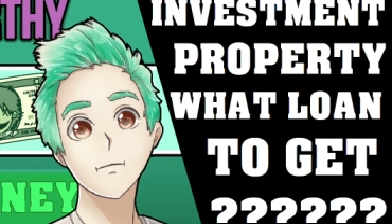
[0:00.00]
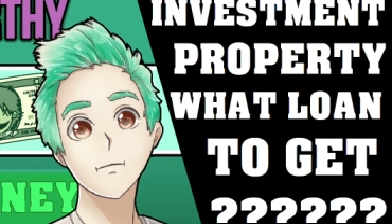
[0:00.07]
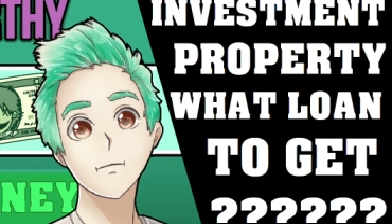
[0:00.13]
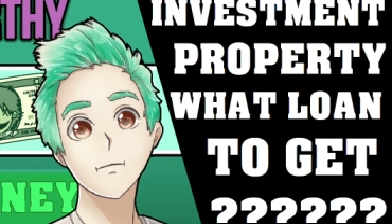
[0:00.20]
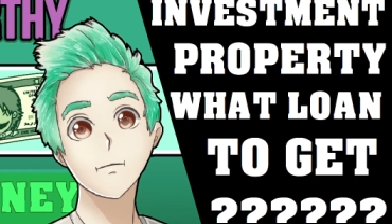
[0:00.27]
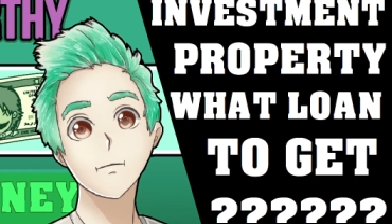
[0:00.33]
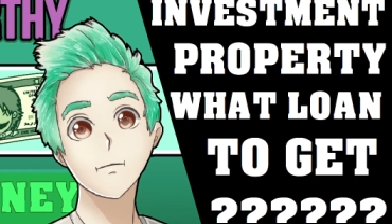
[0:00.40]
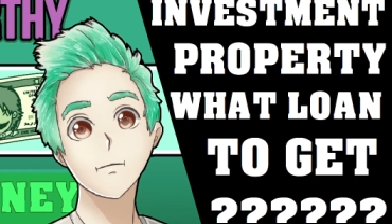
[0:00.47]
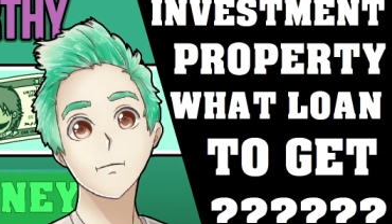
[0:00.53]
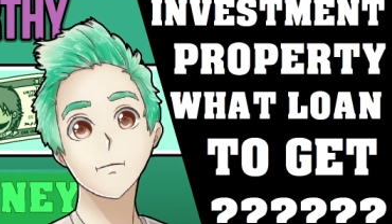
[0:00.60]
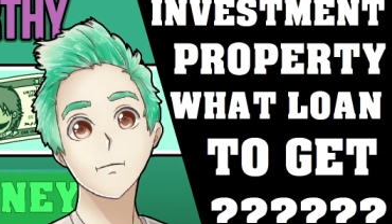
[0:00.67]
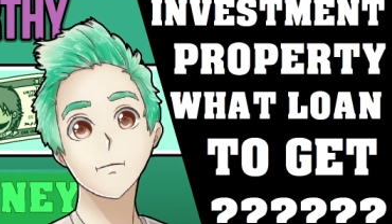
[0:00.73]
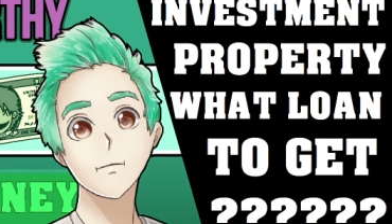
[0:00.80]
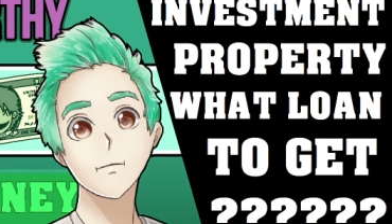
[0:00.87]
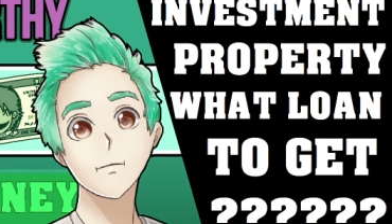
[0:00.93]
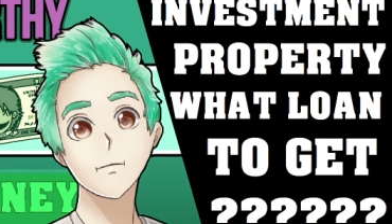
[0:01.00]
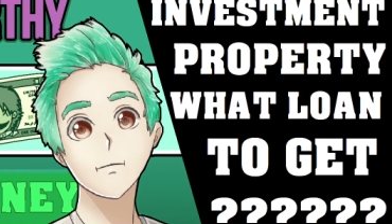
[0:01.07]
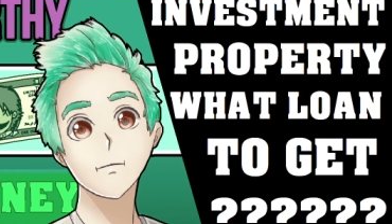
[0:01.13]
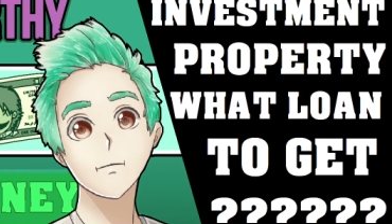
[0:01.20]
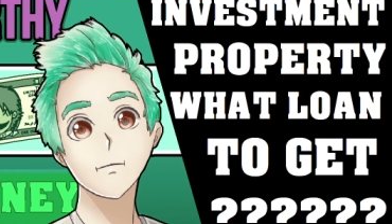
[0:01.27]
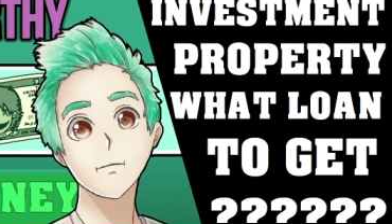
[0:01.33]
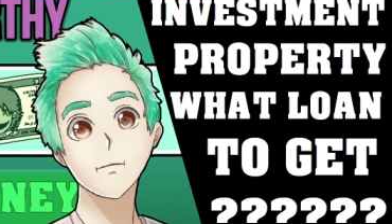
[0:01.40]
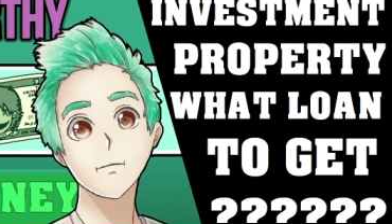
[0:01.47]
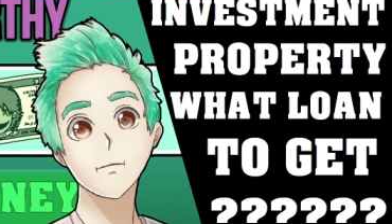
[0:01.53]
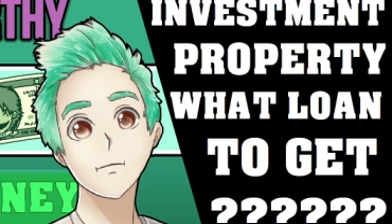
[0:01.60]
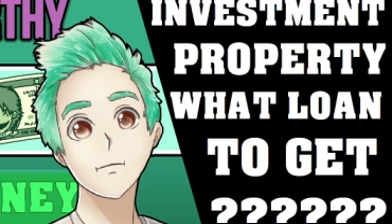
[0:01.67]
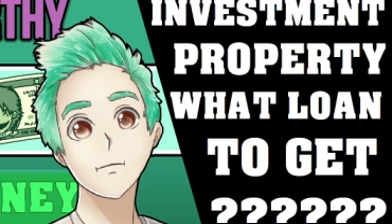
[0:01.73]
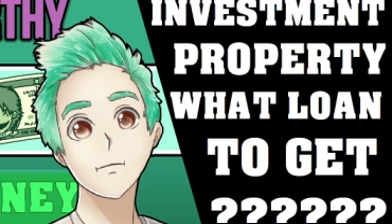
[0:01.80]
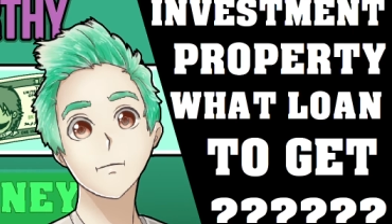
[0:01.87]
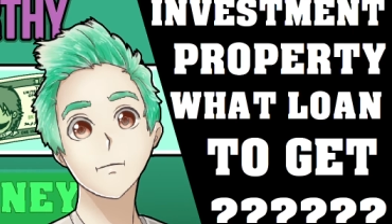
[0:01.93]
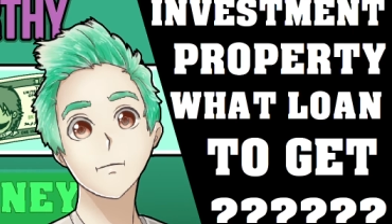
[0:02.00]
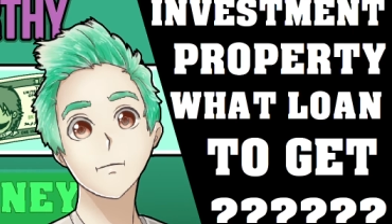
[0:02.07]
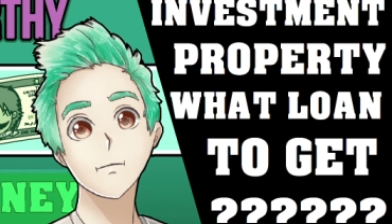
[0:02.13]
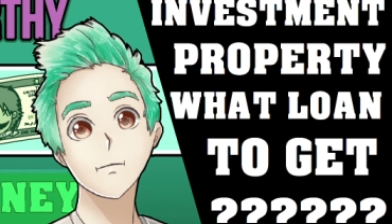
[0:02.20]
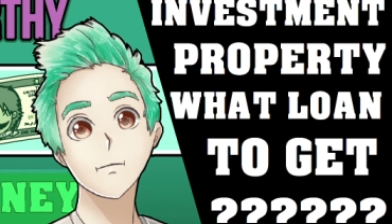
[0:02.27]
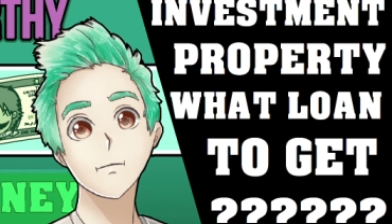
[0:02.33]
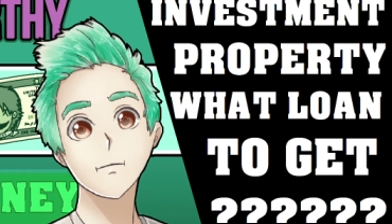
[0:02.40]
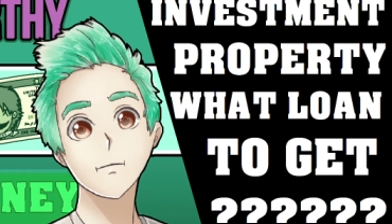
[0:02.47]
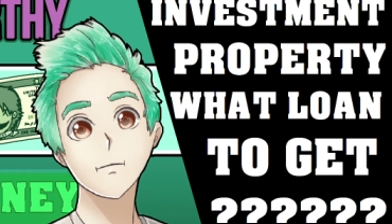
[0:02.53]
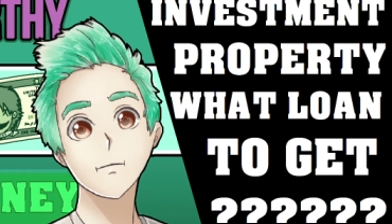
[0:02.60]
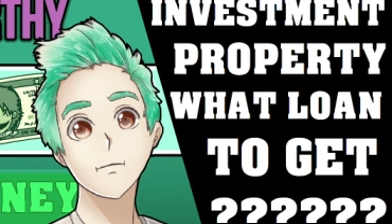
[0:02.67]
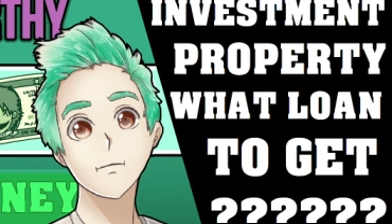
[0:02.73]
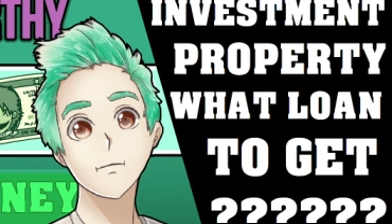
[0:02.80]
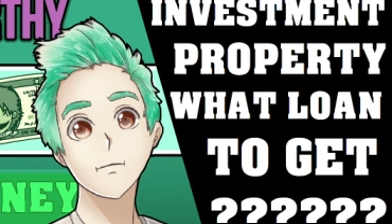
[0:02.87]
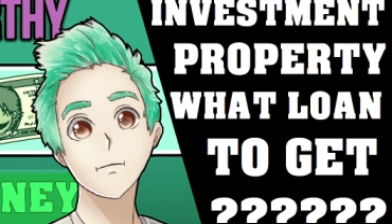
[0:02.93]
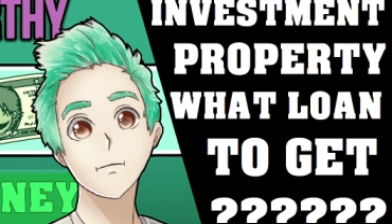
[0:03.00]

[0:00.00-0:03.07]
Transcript: So, that's what we're going to be tackling today.